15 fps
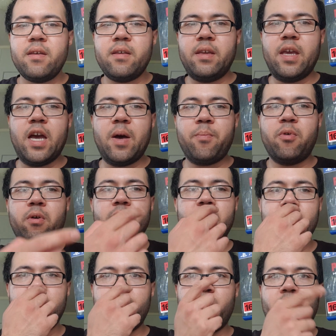yeah, I
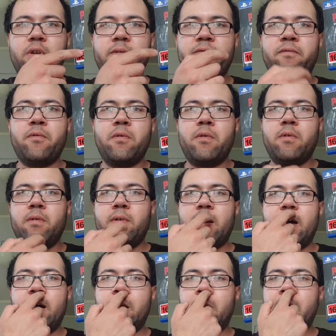bought it for
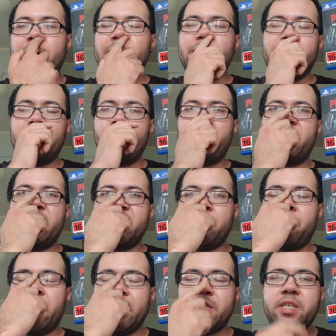under the Days
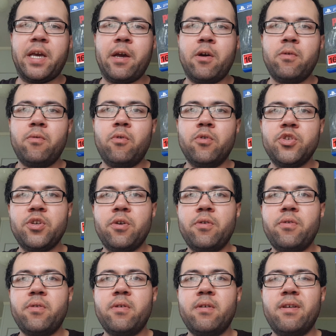of Play sale.
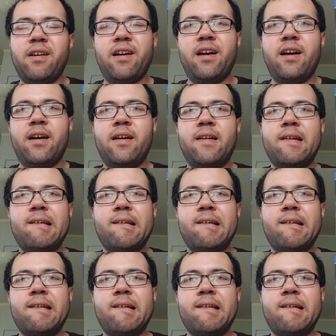Also, I